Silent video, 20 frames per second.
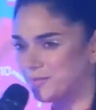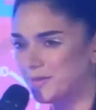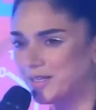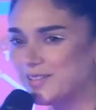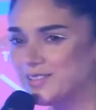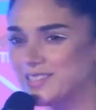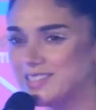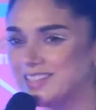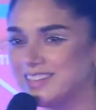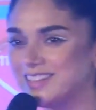
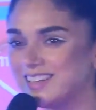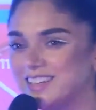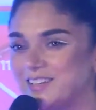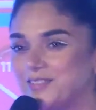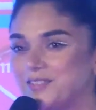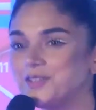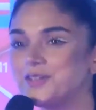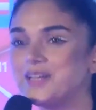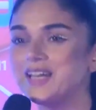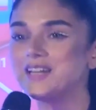because
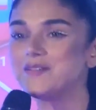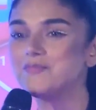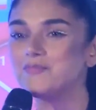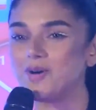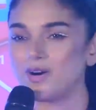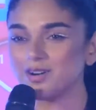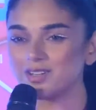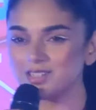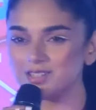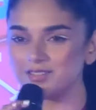if you get a
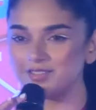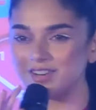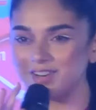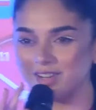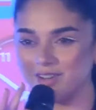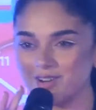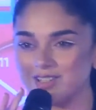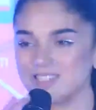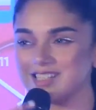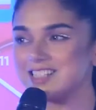box of
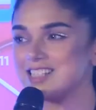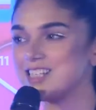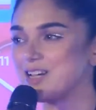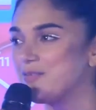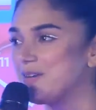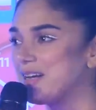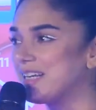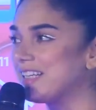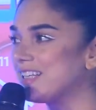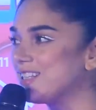crayons and
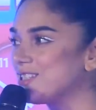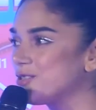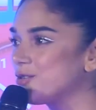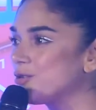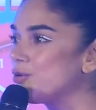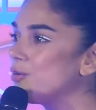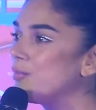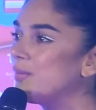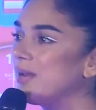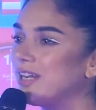someone tells you
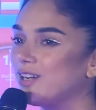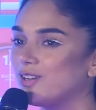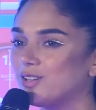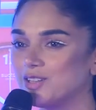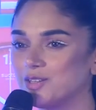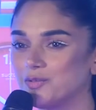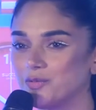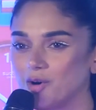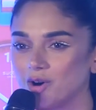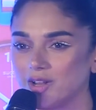go paint
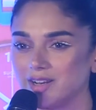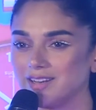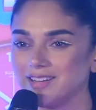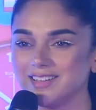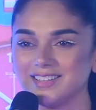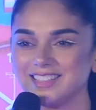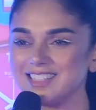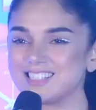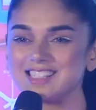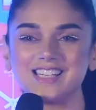on the wall
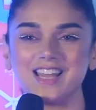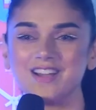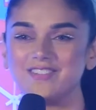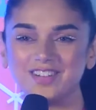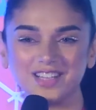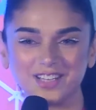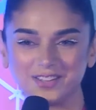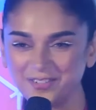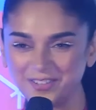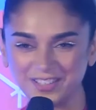it's
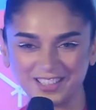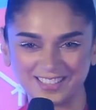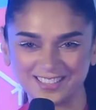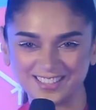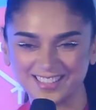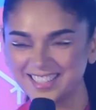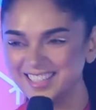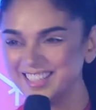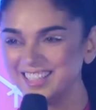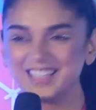never
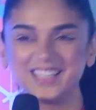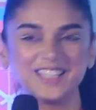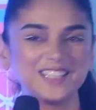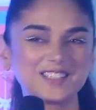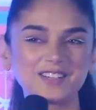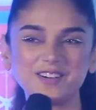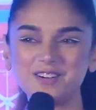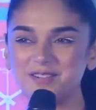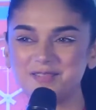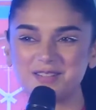difficult
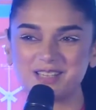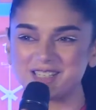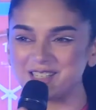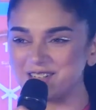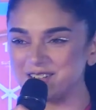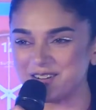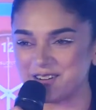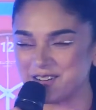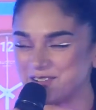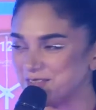it's always a
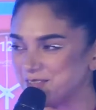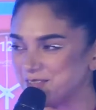lot of